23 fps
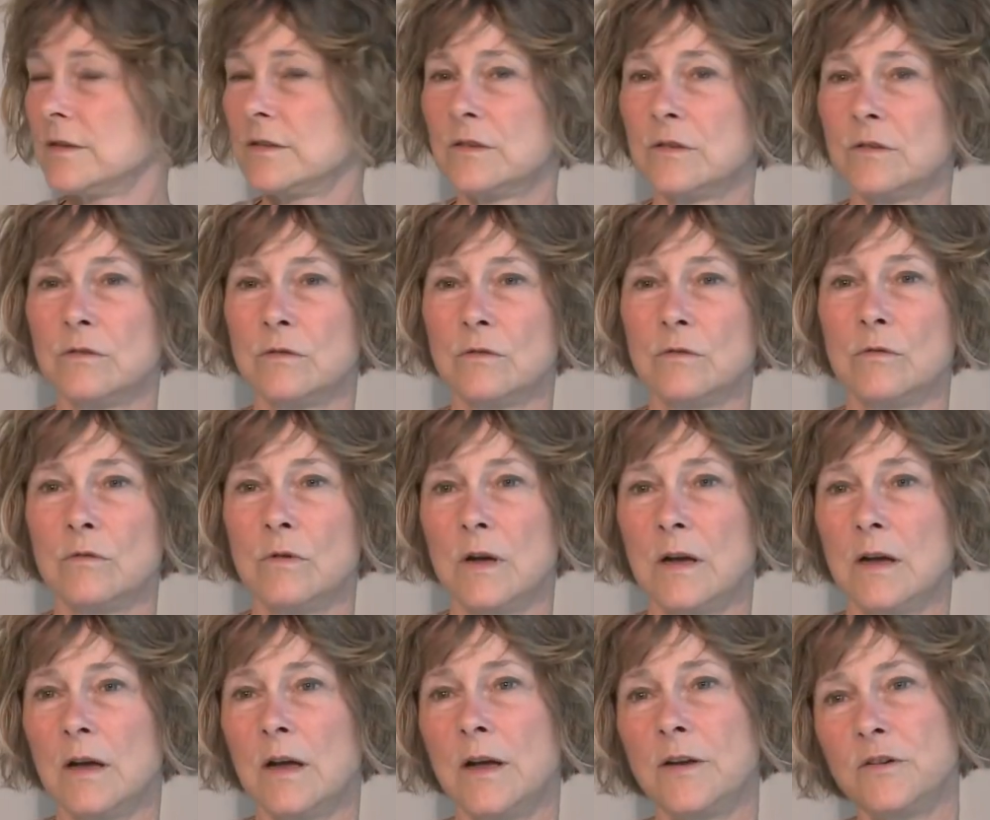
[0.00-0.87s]
to
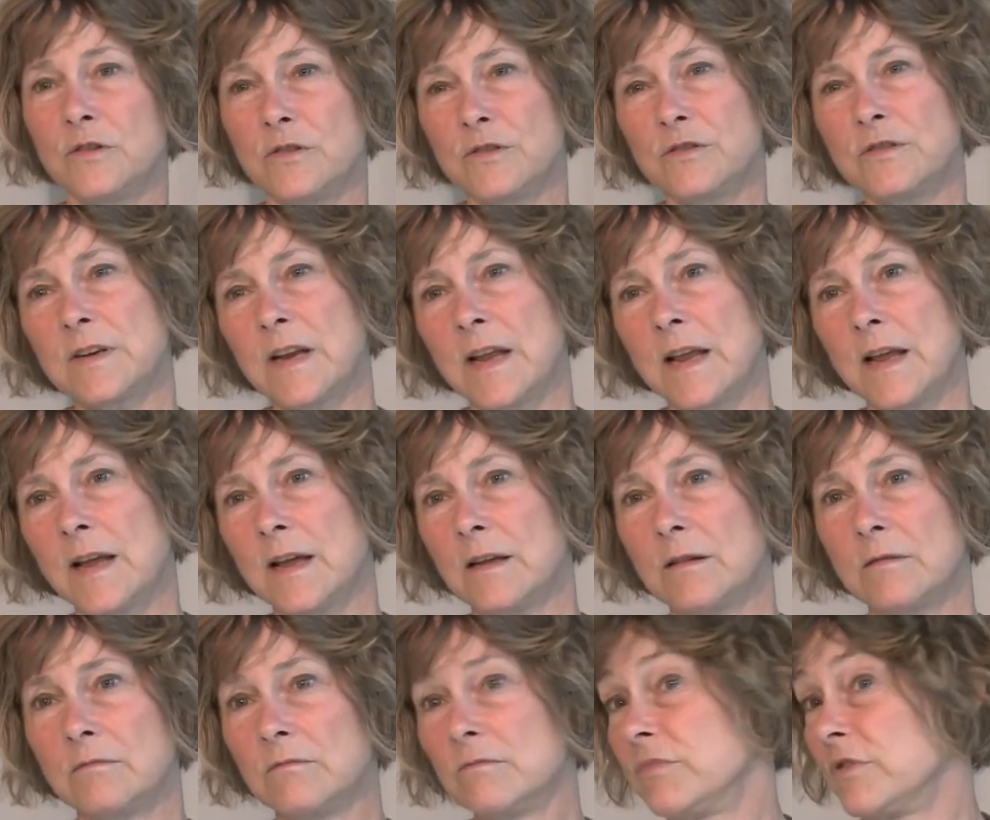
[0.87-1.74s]
uh,
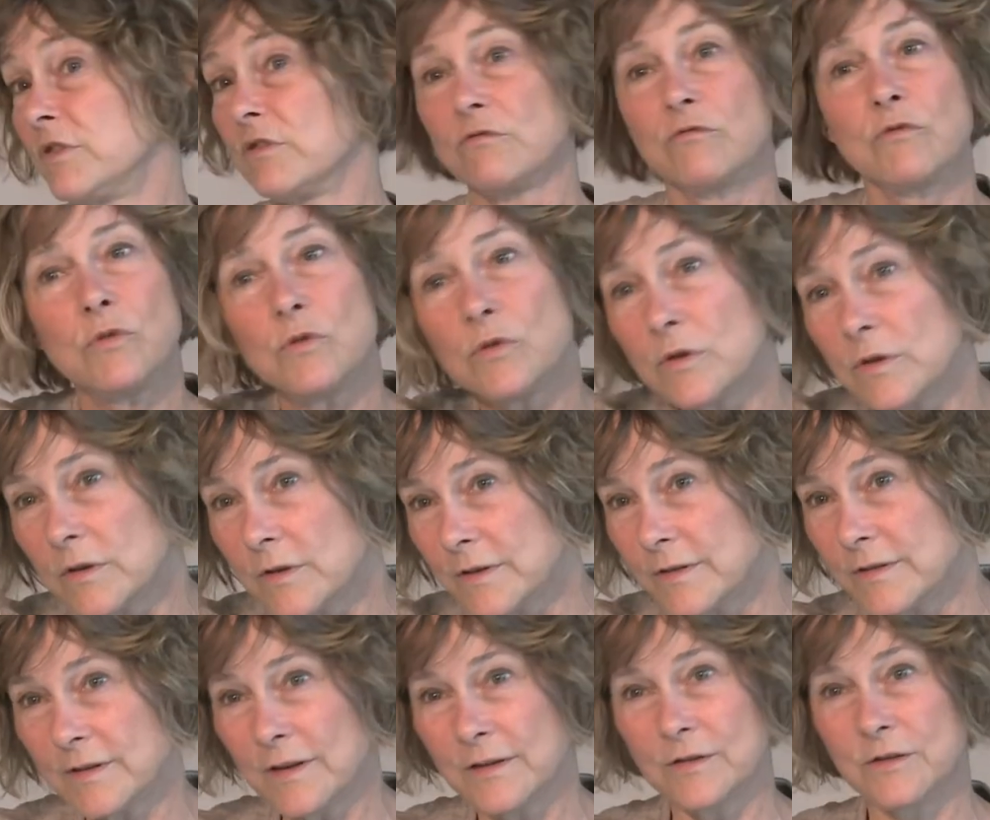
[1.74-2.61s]
understand the
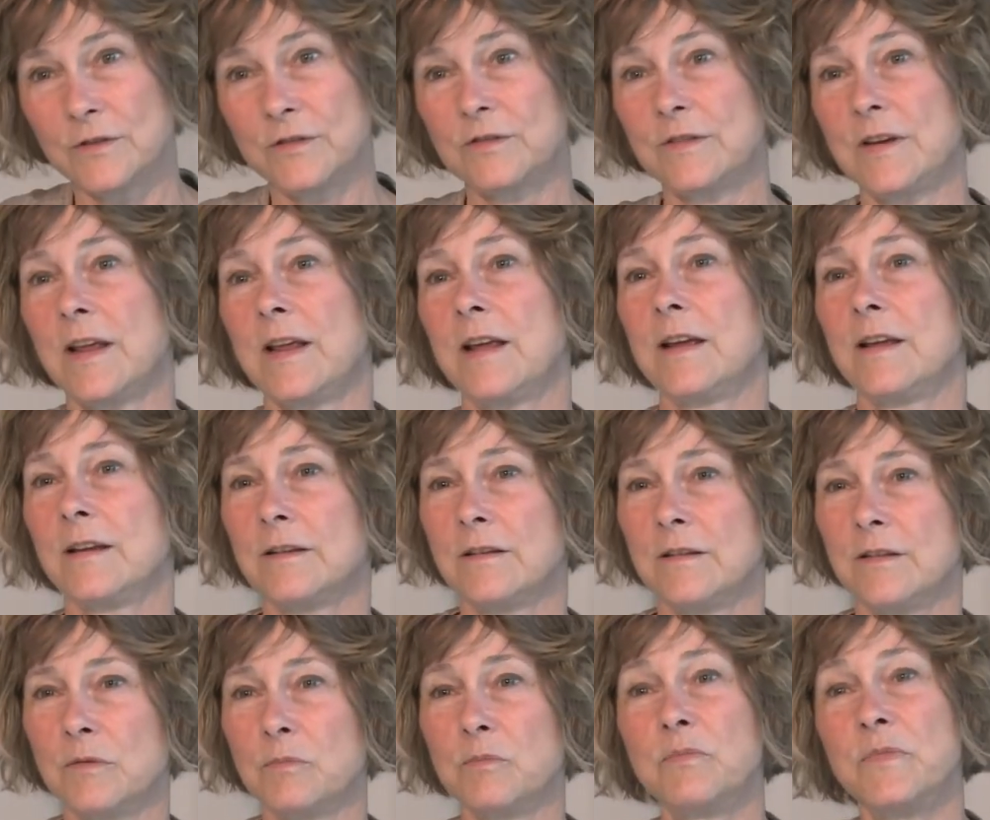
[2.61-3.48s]
rules, understand
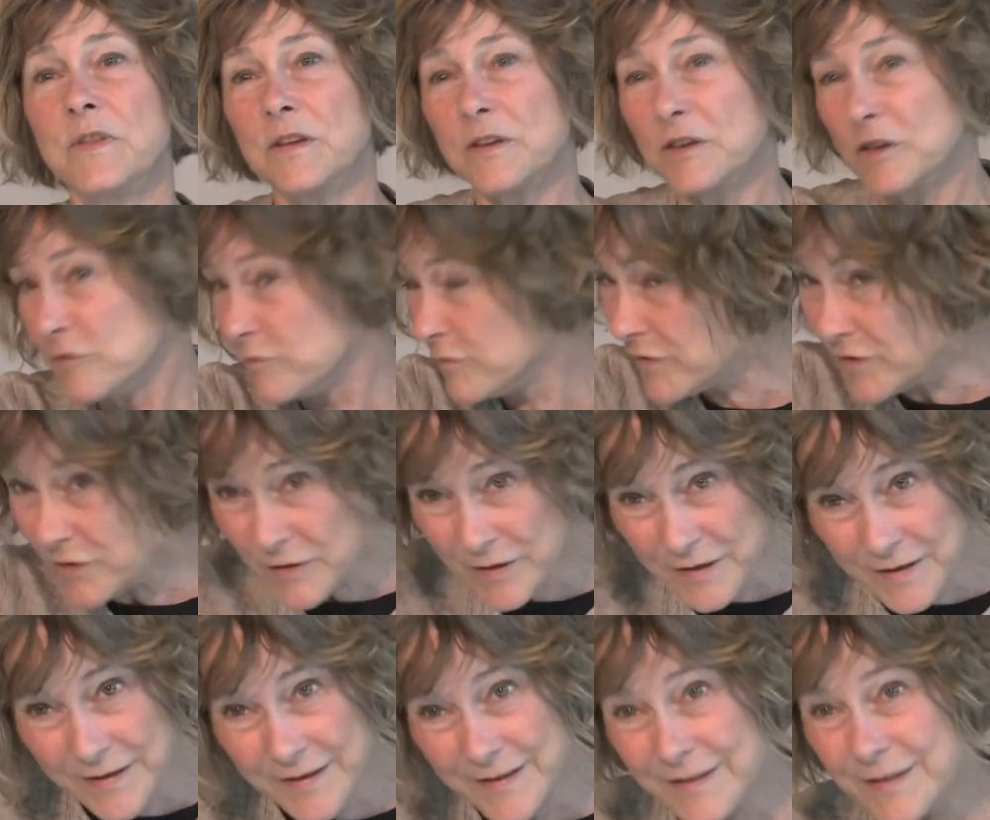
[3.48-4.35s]
the, the
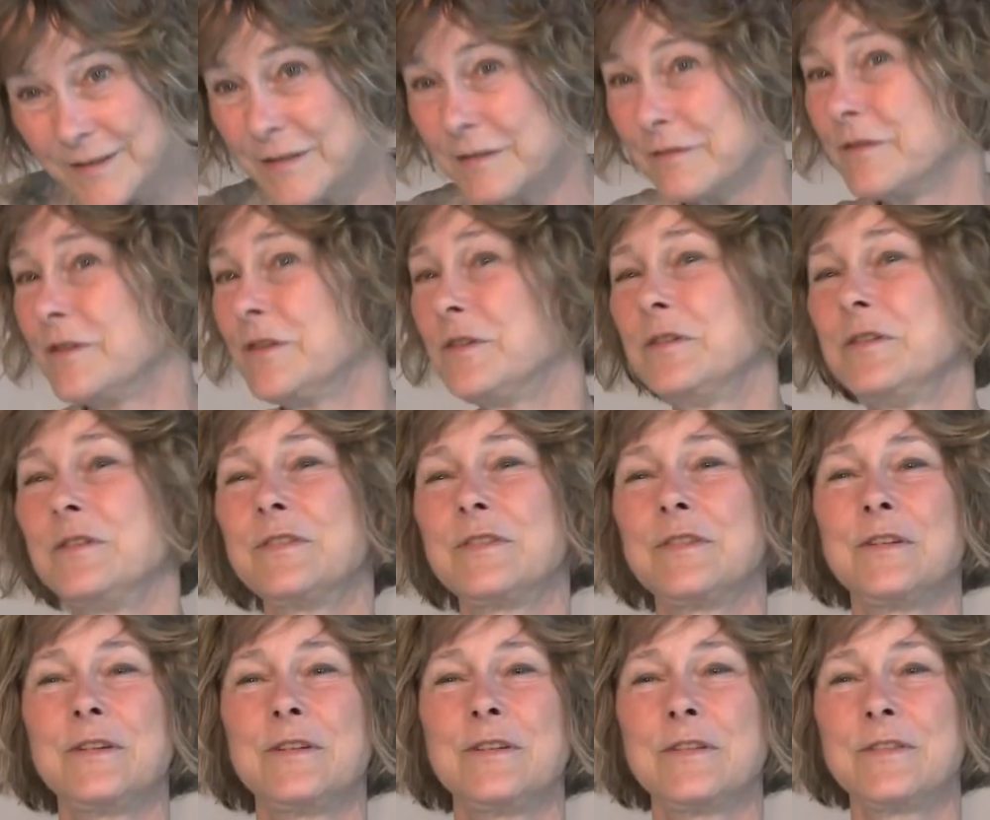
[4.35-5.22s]
communities of
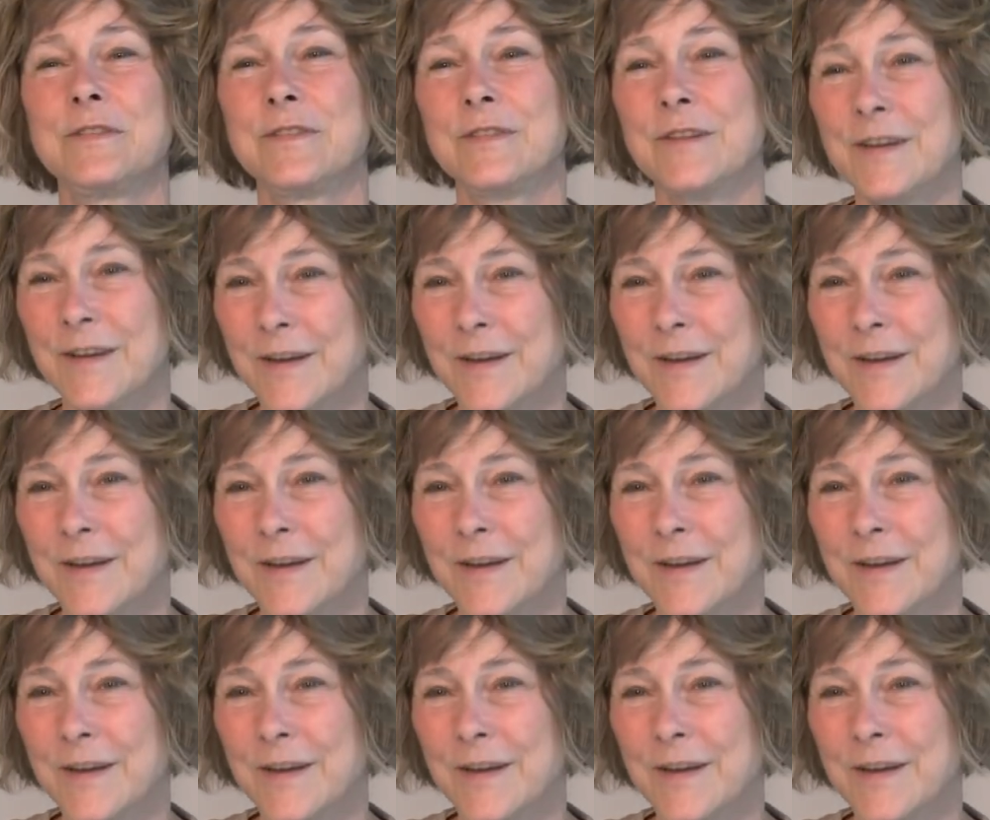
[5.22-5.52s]
users,